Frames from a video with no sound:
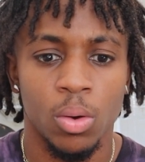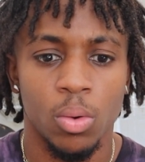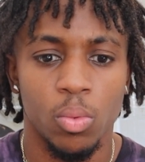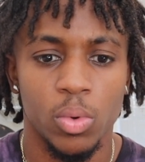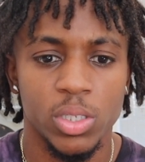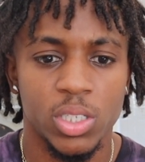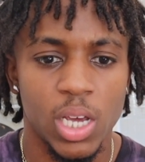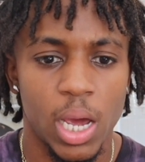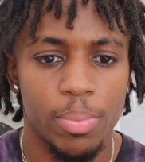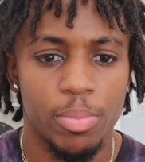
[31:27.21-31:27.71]

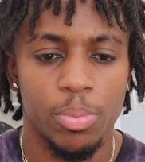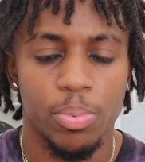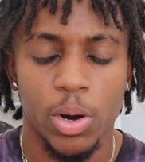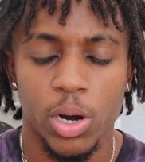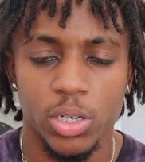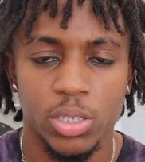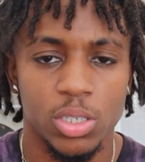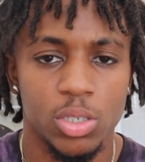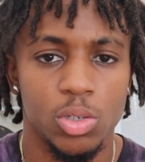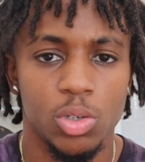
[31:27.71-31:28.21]
What type of
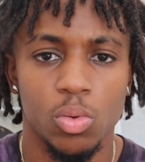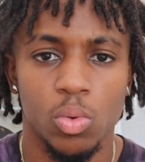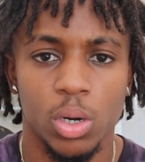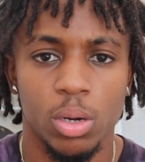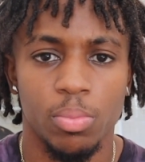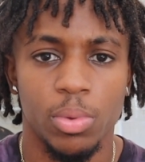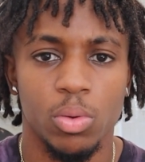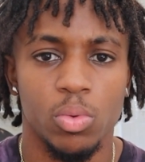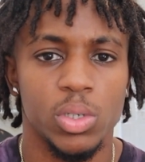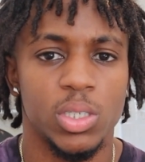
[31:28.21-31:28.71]
person do you want
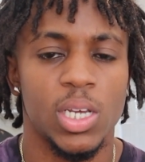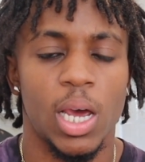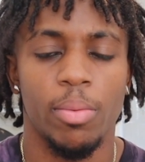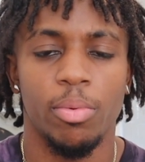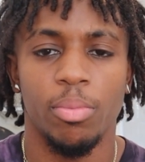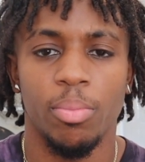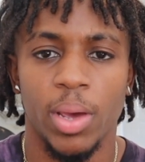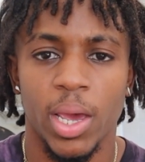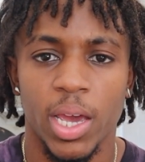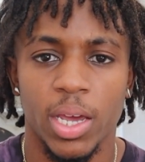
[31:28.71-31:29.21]
to be? What type
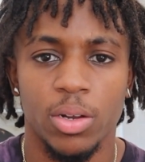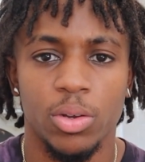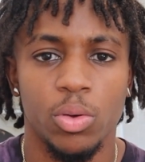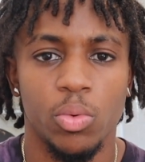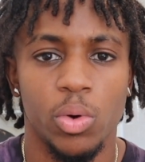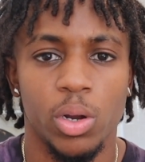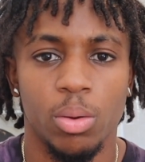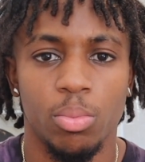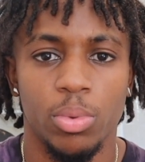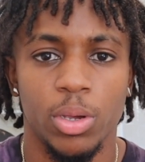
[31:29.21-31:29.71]
of man do you
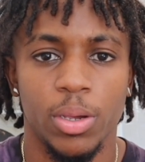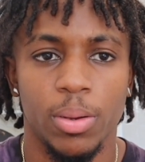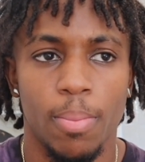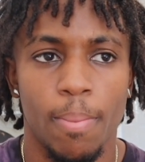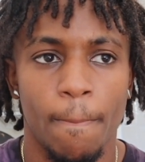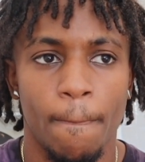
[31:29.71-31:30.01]
want to be?